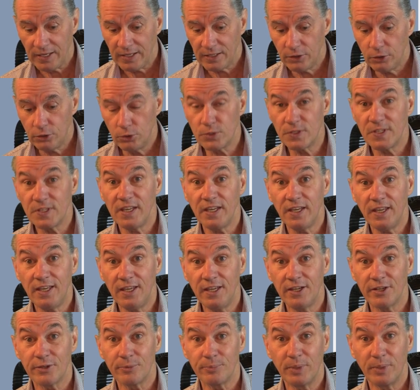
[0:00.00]
You see
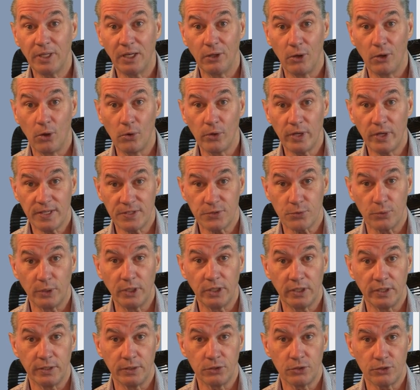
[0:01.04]
here below is
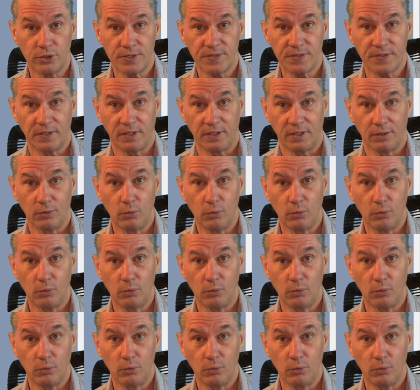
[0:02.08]
really interesting.